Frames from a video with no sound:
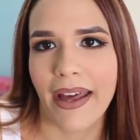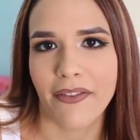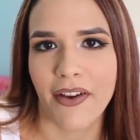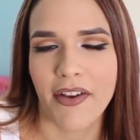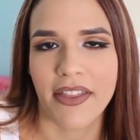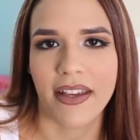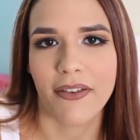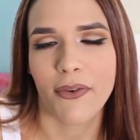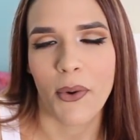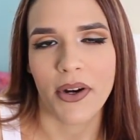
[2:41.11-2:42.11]
Out of everything,
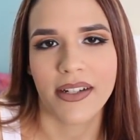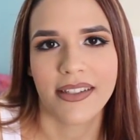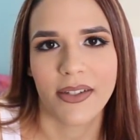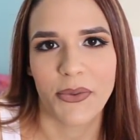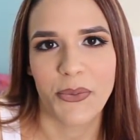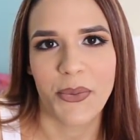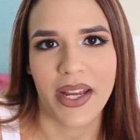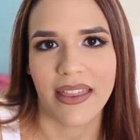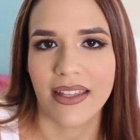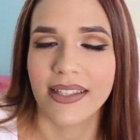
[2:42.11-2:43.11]
of course,
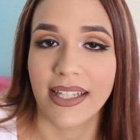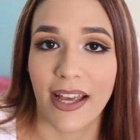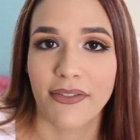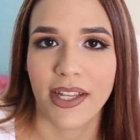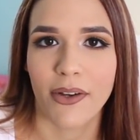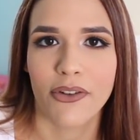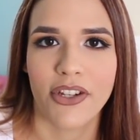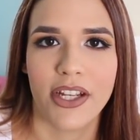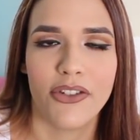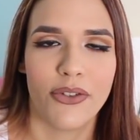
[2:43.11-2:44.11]
with this lifestyle
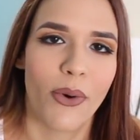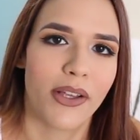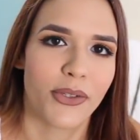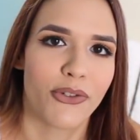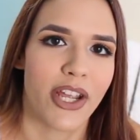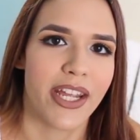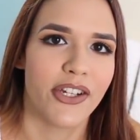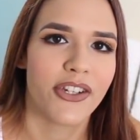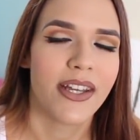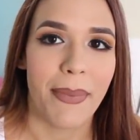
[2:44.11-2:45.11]
change, you also
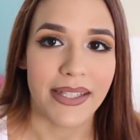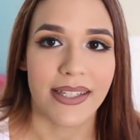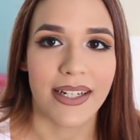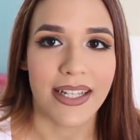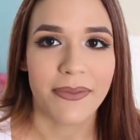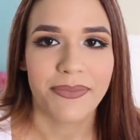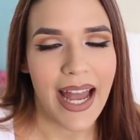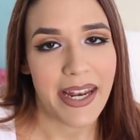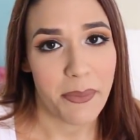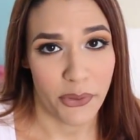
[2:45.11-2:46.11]
change mentally
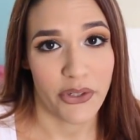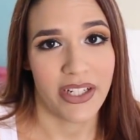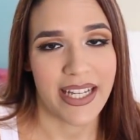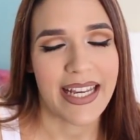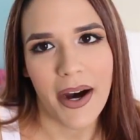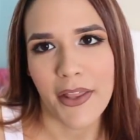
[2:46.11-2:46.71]
and emotionally.